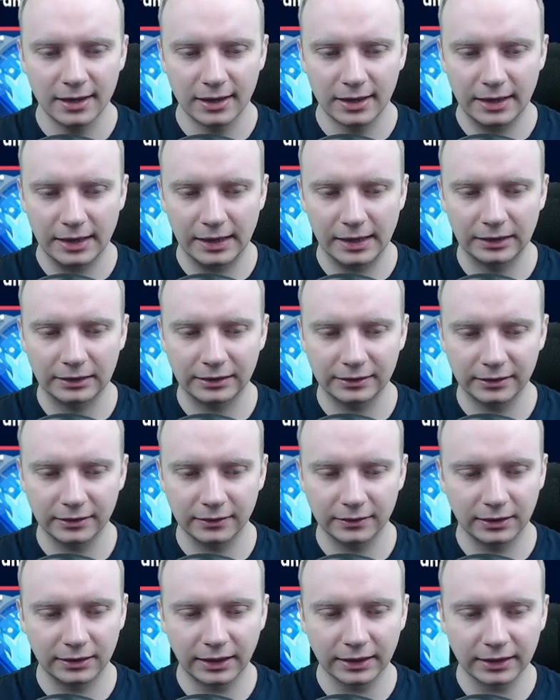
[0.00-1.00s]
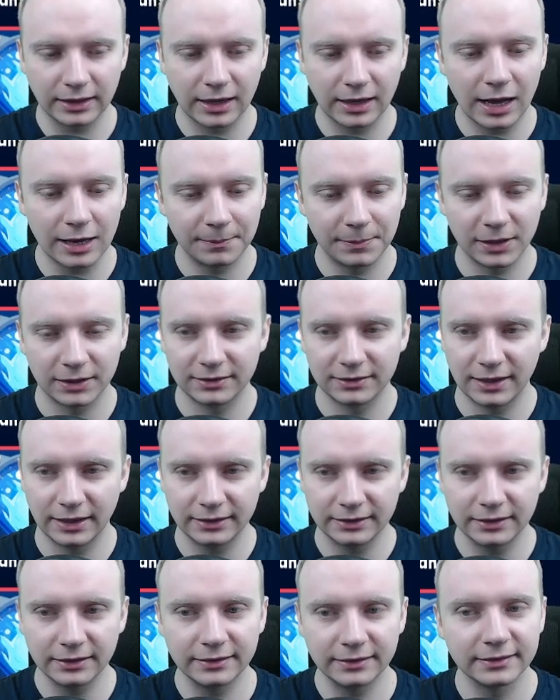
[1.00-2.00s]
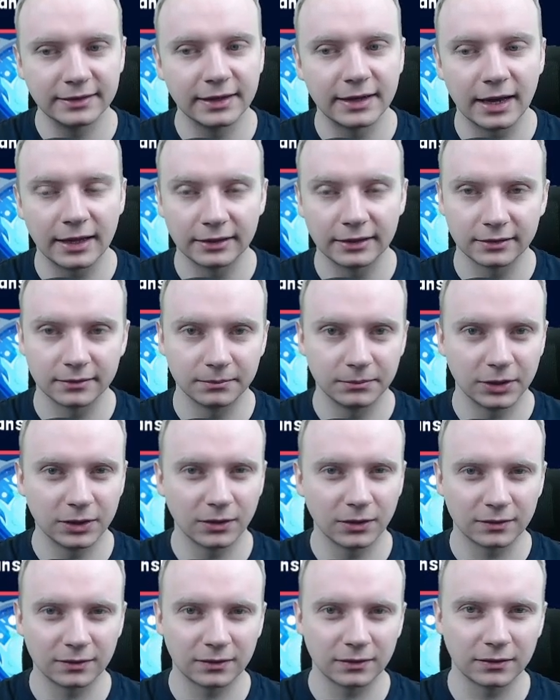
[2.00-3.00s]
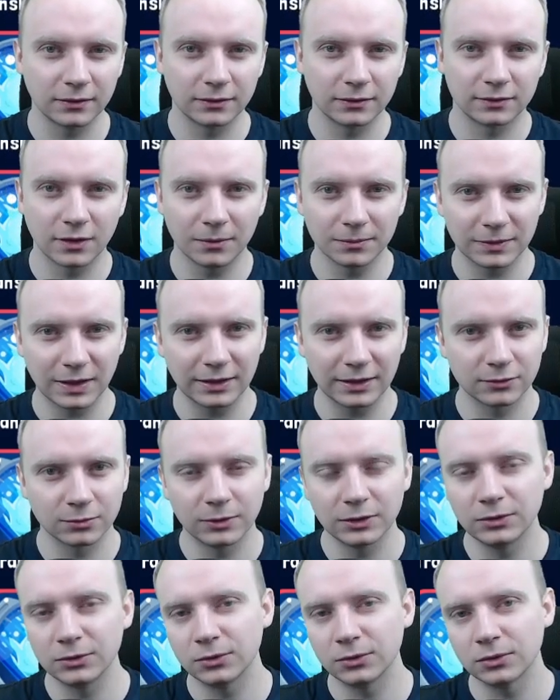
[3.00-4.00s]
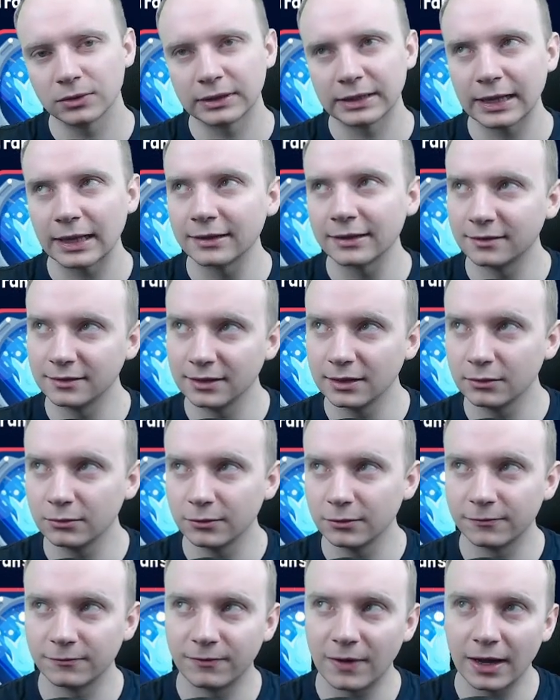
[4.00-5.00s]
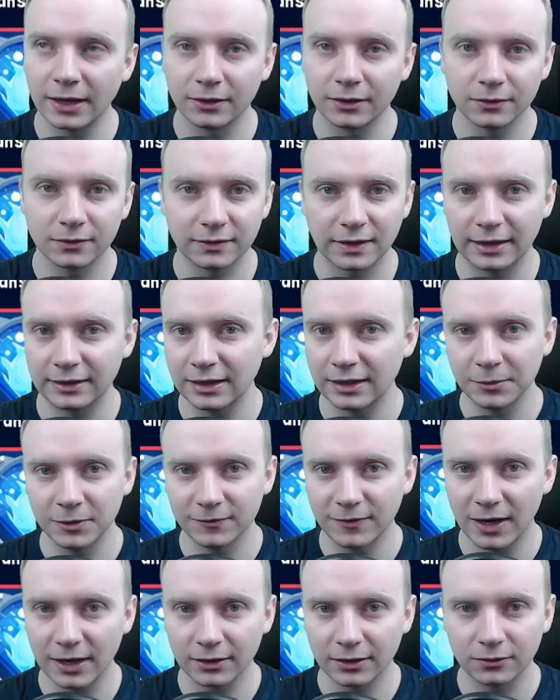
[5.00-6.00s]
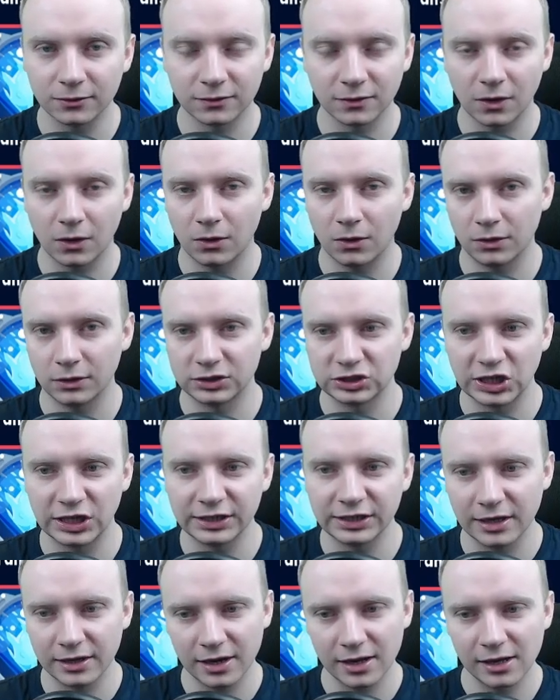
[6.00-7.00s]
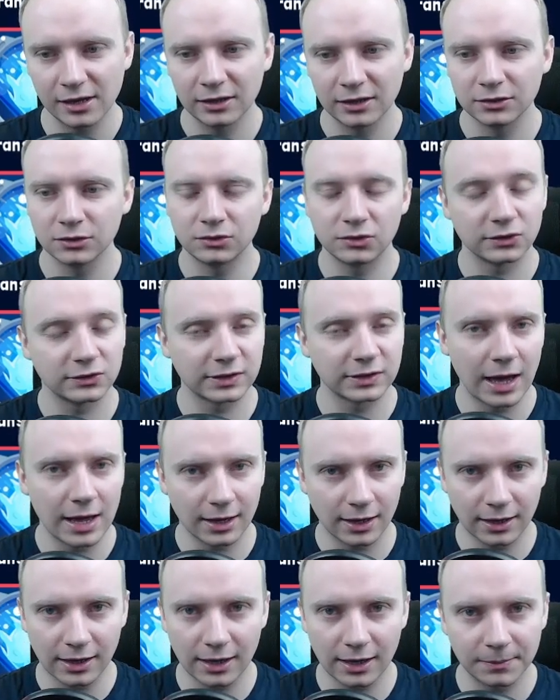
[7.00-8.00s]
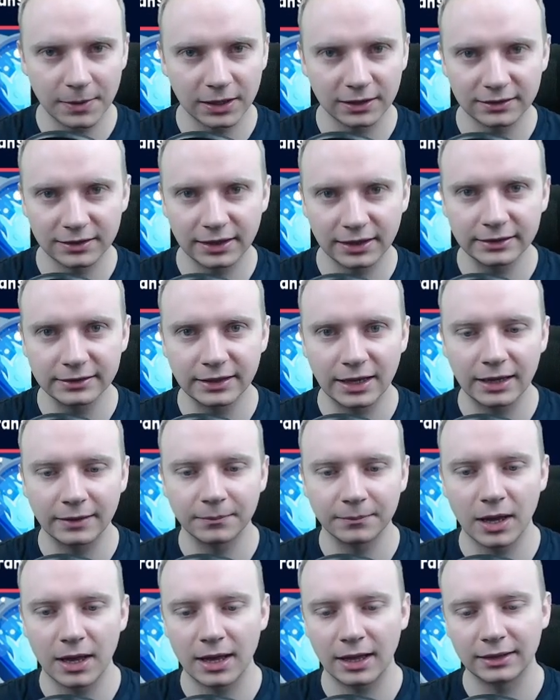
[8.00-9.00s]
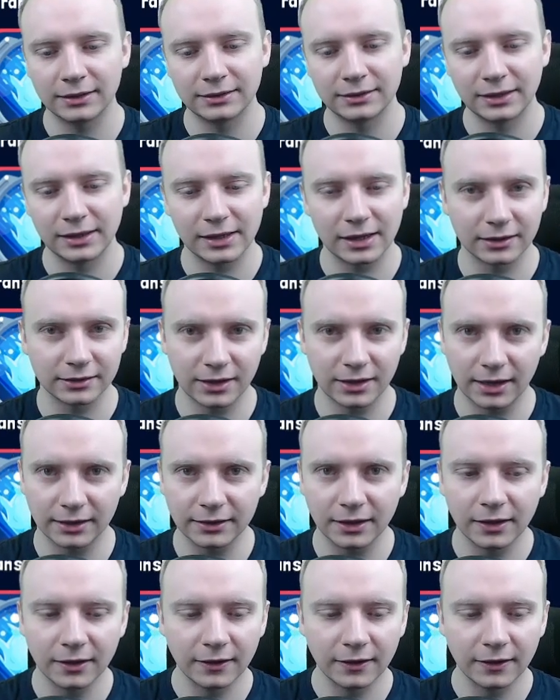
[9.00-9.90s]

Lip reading: And like Hyper Drain is great because sometimes when you can't deal with Virus, enemy Virus or Chainer, you just Hyper Drain them and they are done.